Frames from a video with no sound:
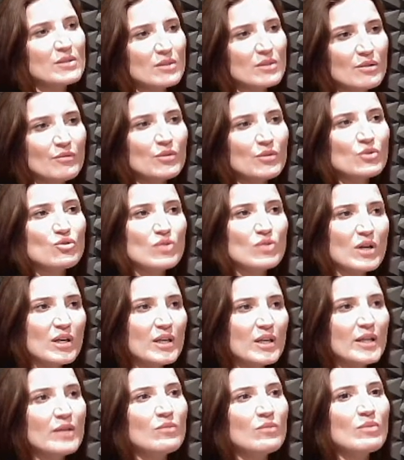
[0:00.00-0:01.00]
So if you're
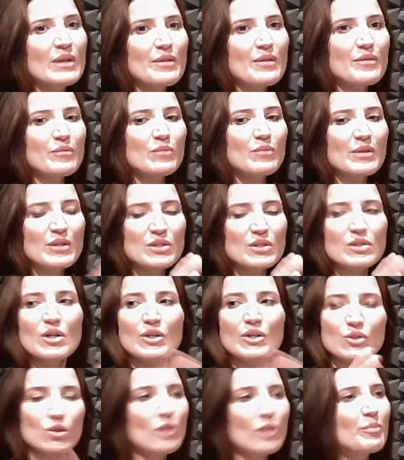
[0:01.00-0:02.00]
struggling with a
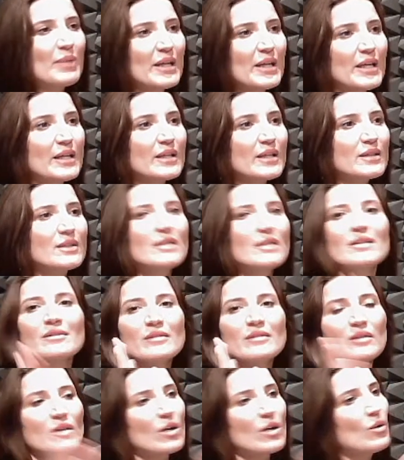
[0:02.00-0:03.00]
certain topic,
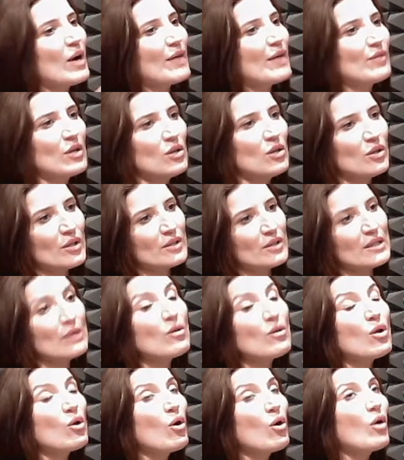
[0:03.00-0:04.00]
go have a look. There are
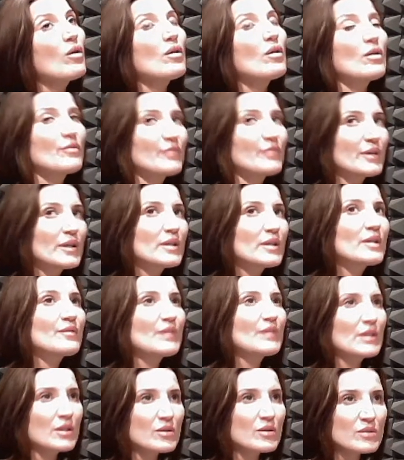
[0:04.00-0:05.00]
a lot of
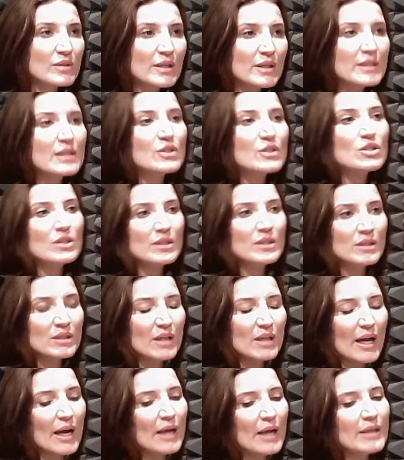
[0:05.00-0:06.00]
videos on addiction
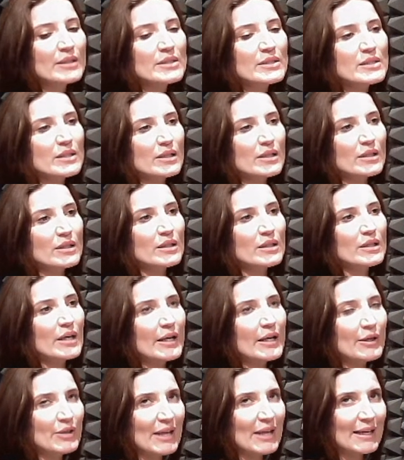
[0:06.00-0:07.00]
and
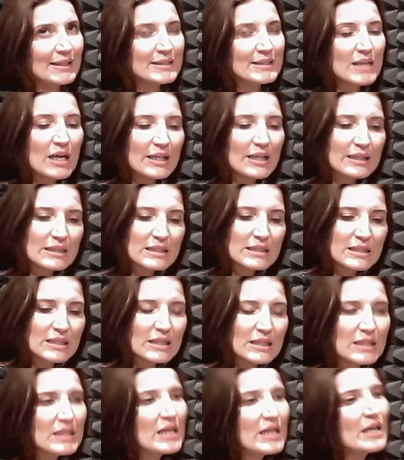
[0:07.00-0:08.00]
on
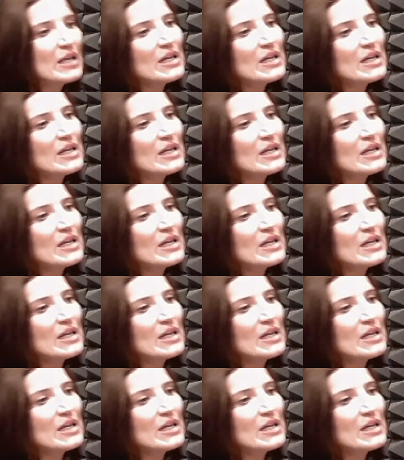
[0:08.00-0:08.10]
anxiety.